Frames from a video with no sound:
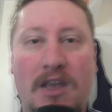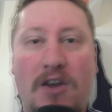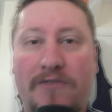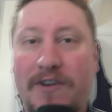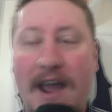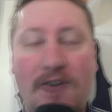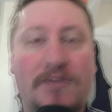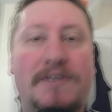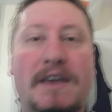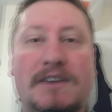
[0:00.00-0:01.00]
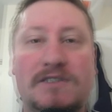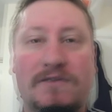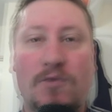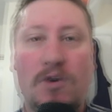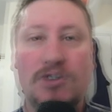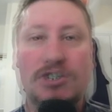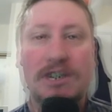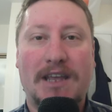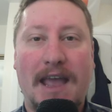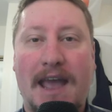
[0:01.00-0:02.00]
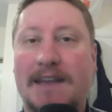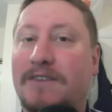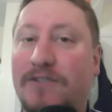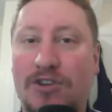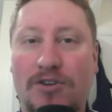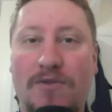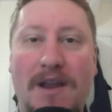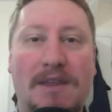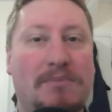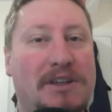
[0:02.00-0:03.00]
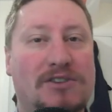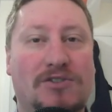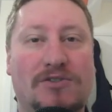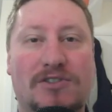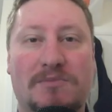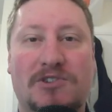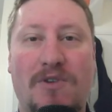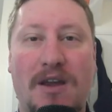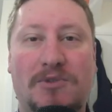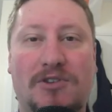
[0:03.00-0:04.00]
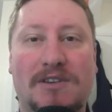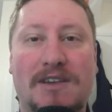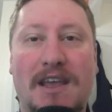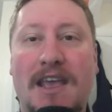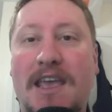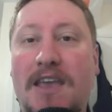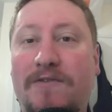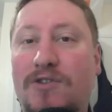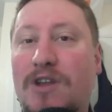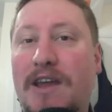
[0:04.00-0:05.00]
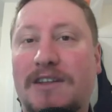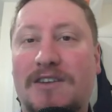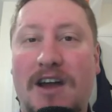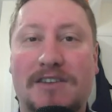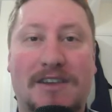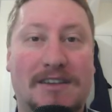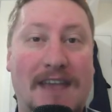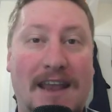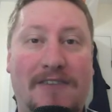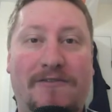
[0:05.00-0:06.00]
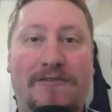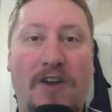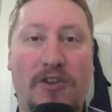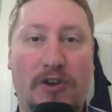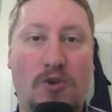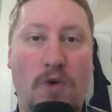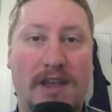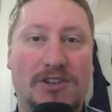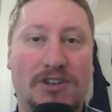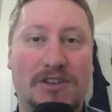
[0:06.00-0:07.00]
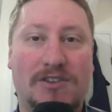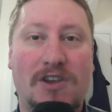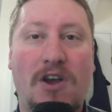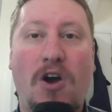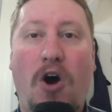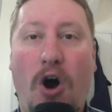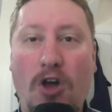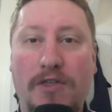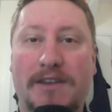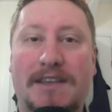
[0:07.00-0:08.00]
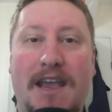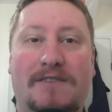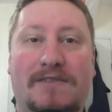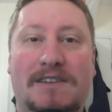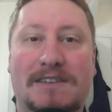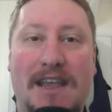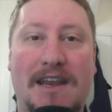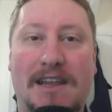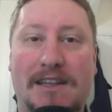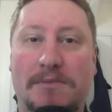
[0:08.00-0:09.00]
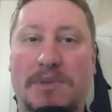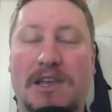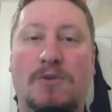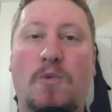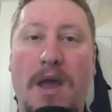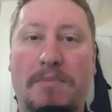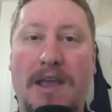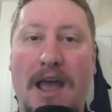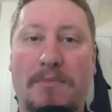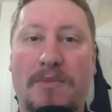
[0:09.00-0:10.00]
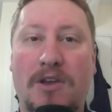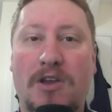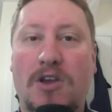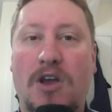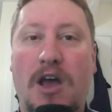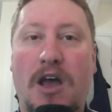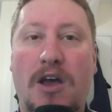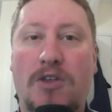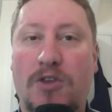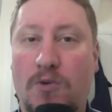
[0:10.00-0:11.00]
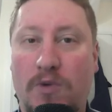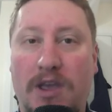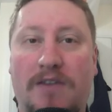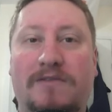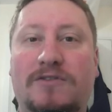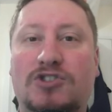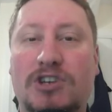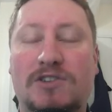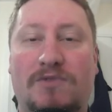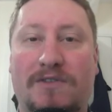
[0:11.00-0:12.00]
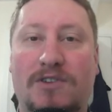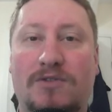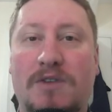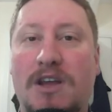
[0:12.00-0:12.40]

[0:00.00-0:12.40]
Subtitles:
For now, thanks for watching, and if you don't already, please do subscribe to us. If you'd like to ask us any further questions on the TENVIS 1080p webcam that we have just reviewed,